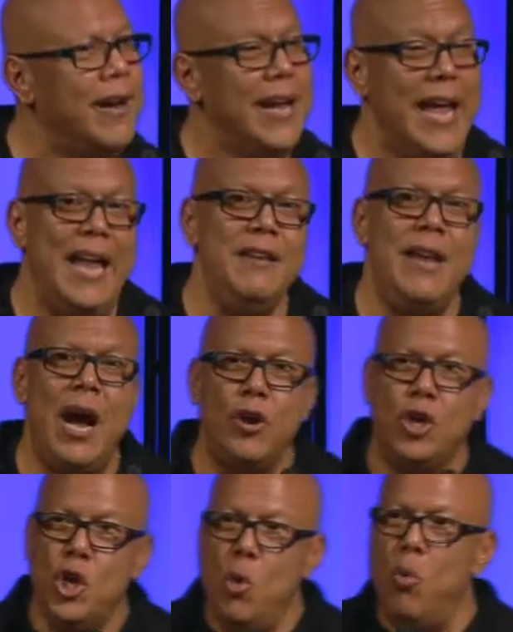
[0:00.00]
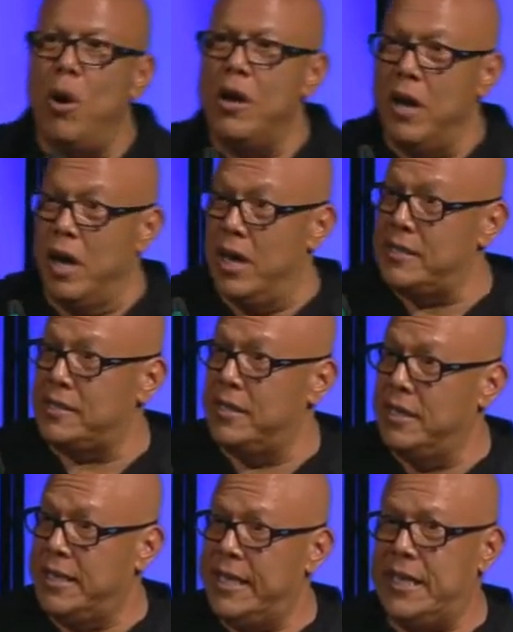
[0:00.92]
and now you want us to
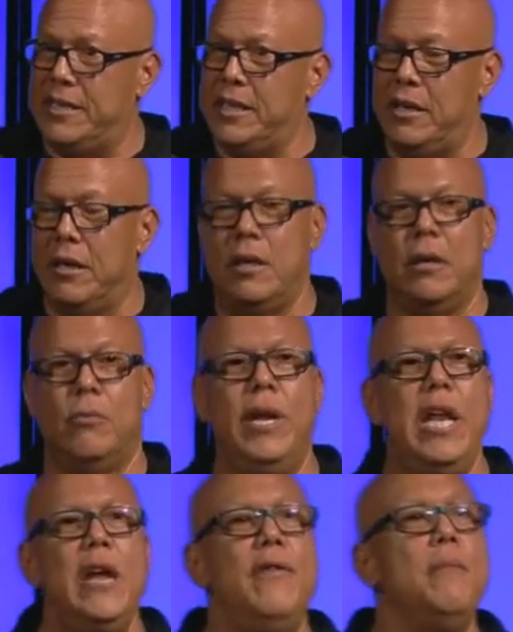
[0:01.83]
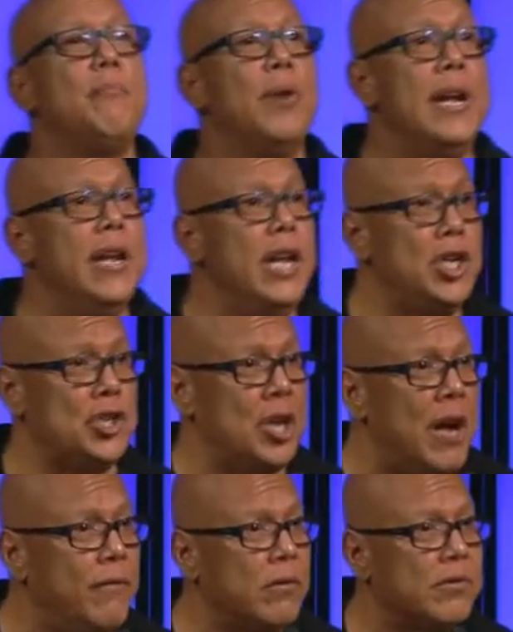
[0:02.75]
dig. we didn't even bring any
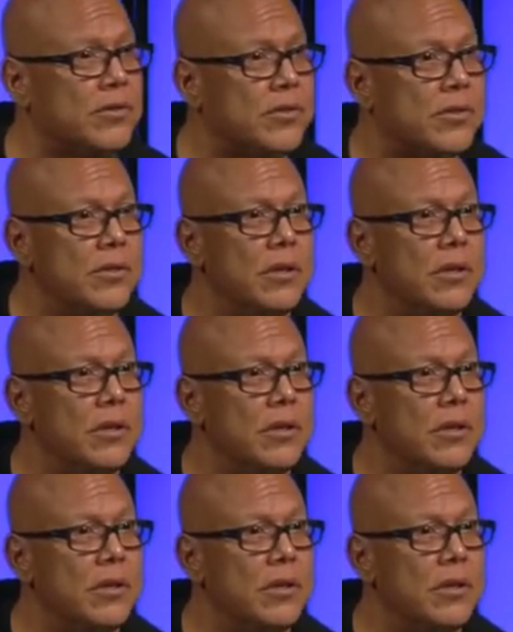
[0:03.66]
shovels.